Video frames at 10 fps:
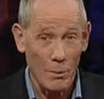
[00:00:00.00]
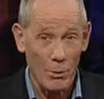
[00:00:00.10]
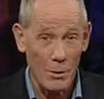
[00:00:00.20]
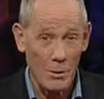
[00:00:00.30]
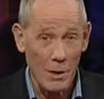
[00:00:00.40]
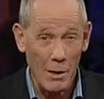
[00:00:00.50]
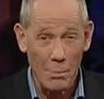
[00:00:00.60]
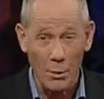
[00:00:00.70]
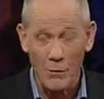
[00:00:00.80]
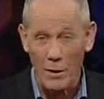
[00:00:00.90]
brought us a
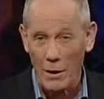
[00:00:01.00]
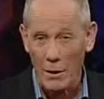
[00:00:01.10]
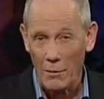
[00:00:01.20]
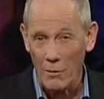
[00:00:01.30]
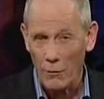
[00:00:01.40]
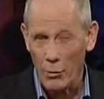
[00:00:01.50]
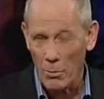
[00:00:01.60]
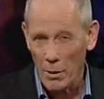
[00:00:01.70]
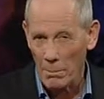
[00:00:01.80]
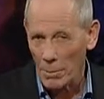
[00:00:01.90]
profile of the
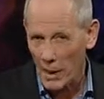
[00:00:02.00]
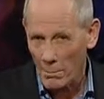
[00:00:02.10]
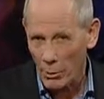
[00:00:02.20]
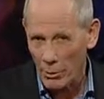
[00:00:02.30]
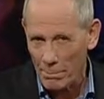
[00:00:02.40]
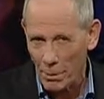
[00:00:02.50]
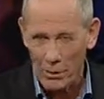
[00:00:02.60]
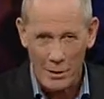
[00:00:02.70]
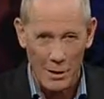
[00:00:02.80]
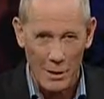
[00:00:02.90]
former bad boy of
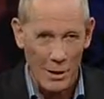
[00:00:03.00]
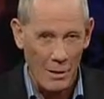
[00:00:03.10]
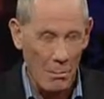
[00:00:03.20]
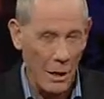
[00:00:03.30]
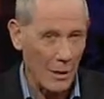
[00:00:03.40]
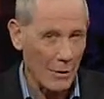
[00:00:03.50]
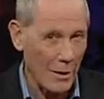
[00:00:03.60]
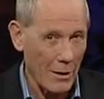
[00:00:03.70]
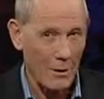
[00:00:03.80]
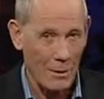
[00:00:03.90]
boxing, Mike
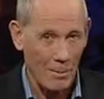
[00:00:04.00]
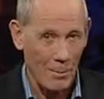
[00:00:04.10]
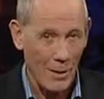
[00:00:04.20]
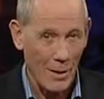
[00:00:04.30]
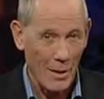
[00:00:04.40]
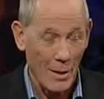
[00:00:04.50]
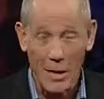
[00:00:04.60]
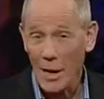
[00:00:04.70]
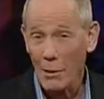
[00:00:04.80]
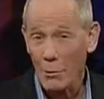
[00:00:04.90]
Tyson,
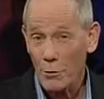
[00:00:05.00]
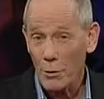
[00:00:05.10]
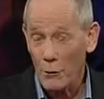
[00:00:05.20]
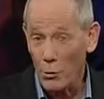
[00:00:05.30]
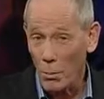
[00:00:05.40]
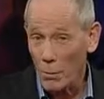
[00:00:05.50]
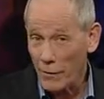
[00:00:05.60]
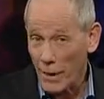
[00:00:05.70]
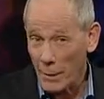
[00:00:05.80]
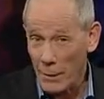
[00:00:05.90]
now the reformed
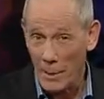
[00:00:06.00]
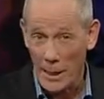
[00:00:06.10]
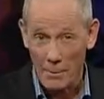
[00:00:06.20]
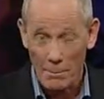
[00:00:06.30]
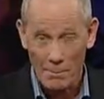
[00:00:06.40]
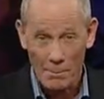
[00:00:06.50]
family man.